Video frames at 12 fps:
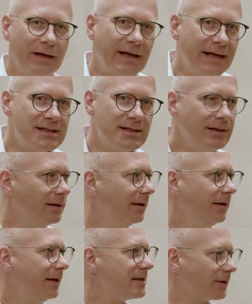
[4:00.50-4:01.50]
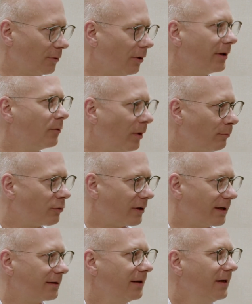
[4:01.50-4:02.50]
and AC. Is an all-in-one
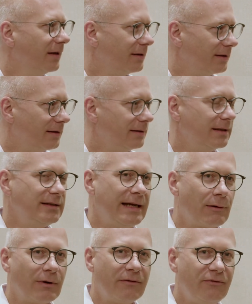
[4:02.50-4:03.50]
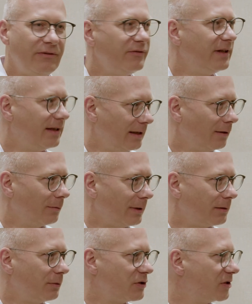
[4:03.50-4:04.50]
product. Mm -hmm. The the Terra 50
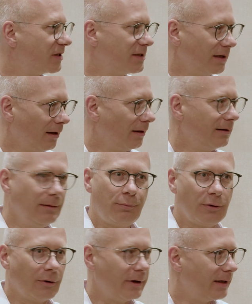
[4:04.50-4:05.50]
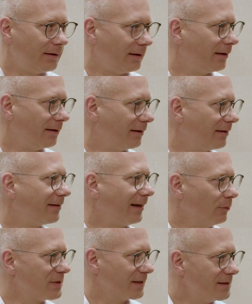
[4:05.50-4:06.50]
kilowatt, which is still deployed in, in
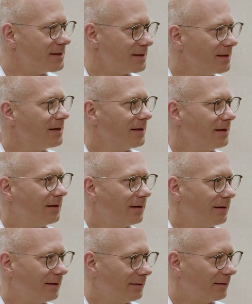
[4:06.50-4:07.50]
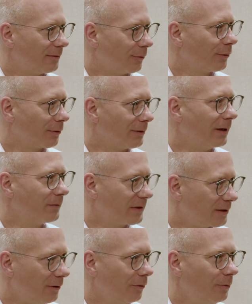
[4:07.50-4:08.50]
thousands, uh, all around the
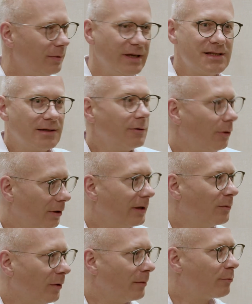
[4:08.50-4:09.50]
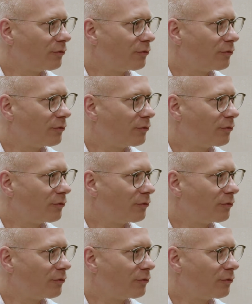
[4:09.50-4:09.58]
globe is an all-in-one